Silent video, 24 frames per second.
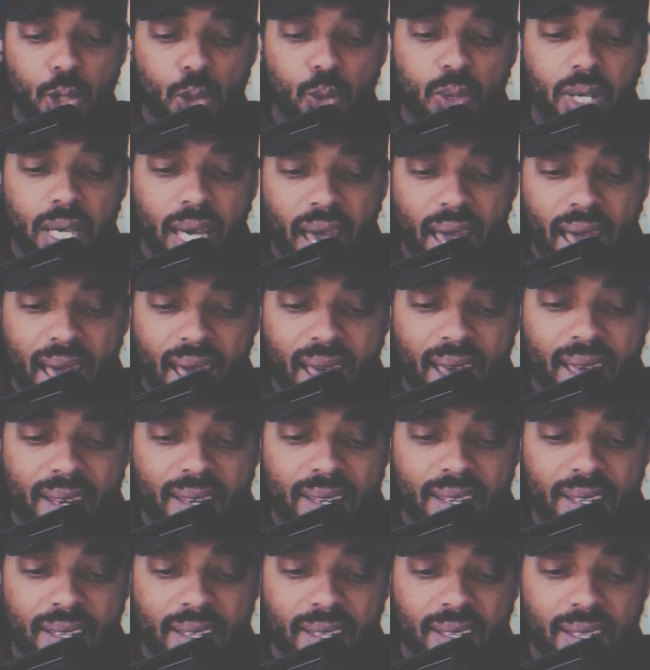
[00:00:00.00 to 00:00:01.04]
you
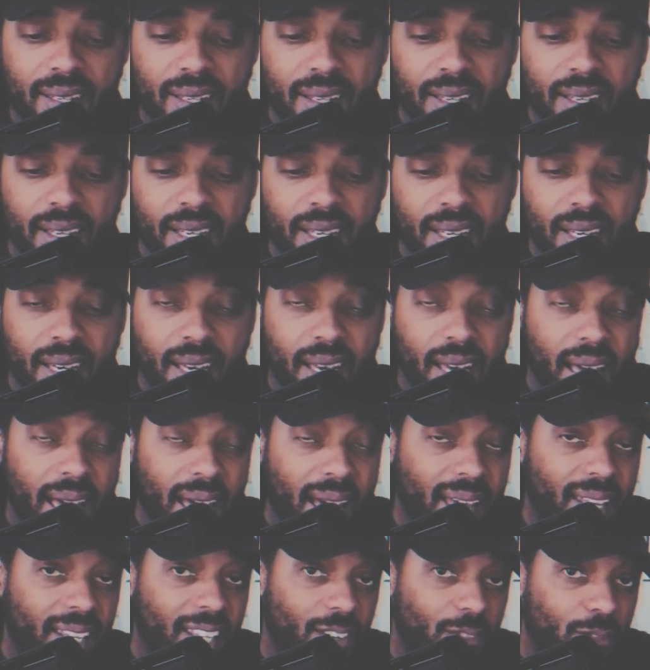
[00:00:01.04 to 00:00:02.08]
can,
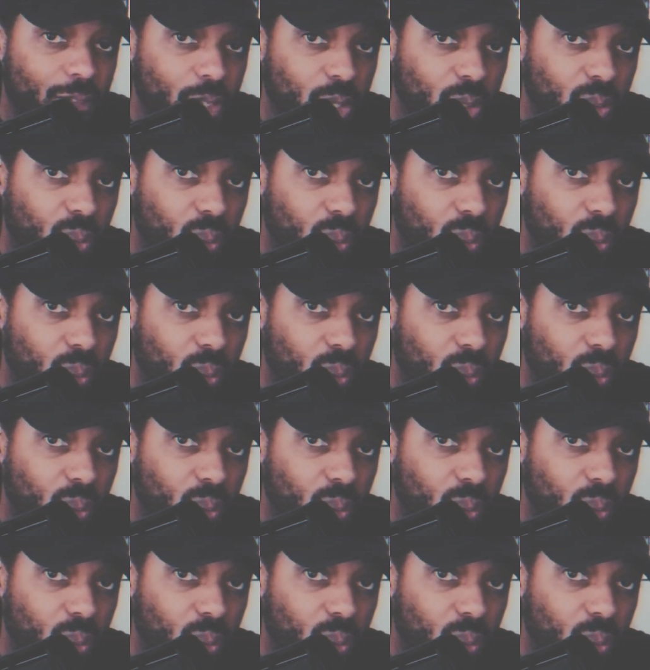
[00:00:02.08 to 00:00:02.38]
and if